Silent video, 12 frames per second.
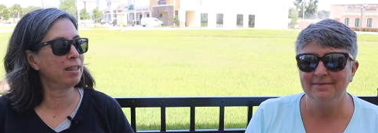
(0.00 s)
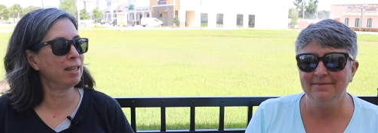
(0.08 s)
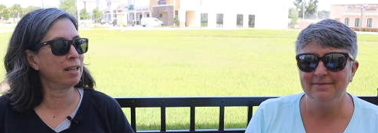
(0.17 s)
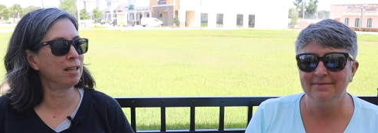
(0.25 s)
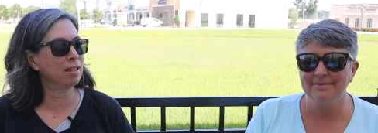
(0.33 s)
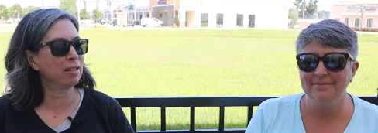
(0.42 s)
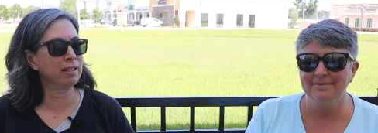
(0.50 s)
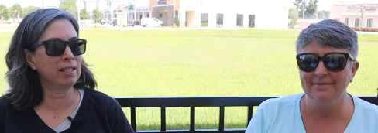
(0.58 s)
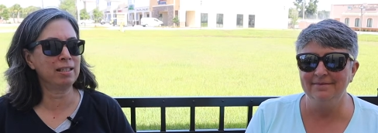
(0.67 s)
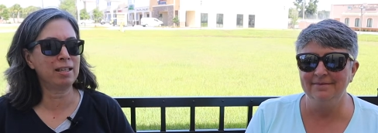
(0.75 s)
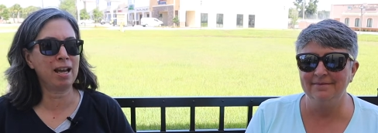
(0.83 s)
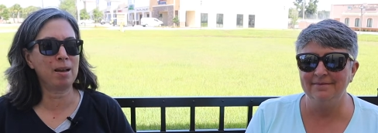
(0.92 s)
Speaker 1: think the
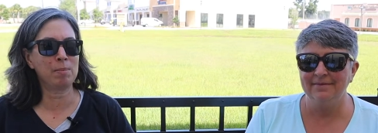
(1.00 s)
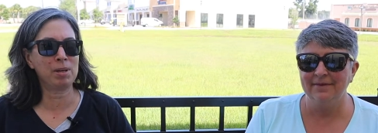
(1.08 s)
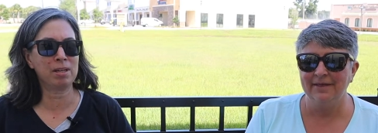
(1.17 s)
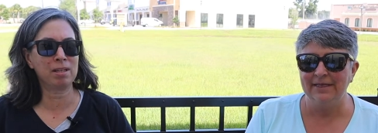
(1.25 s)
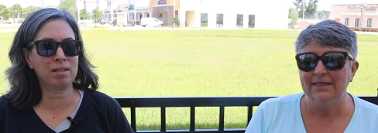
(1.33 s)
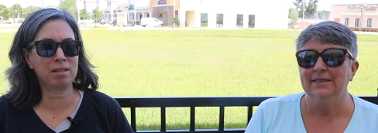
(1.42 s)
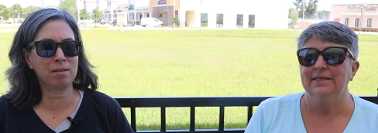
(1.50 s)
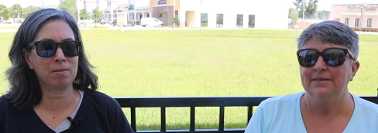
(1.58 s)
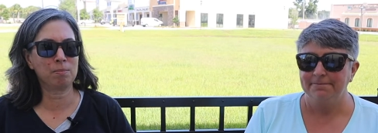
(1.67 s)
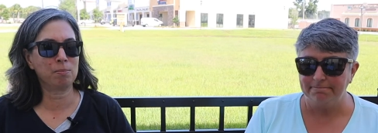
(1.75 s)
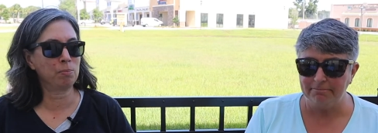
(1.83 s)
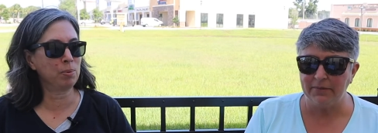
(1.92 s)
lead time is
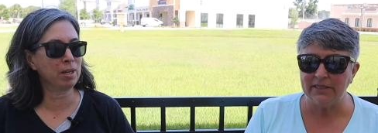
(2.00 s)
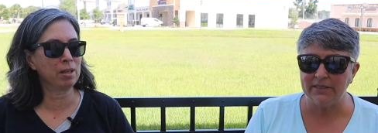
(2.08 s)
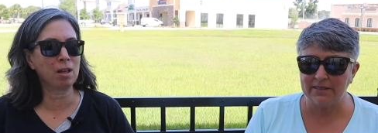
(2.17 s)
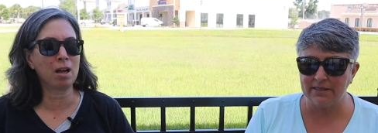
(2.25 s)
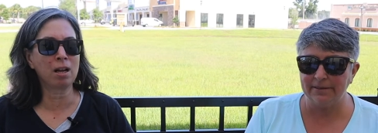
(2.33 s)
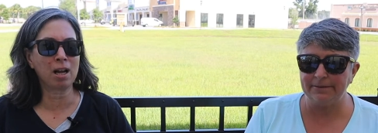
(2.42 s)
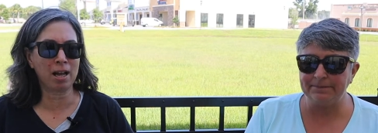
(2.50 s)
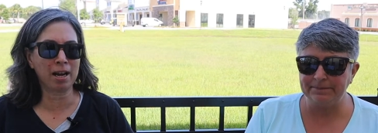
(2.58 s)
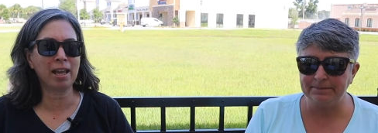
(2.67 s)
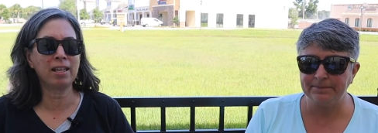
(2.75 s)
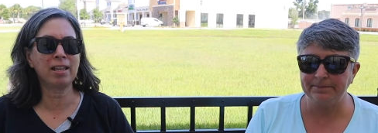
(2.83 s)
Months. pretty long on it.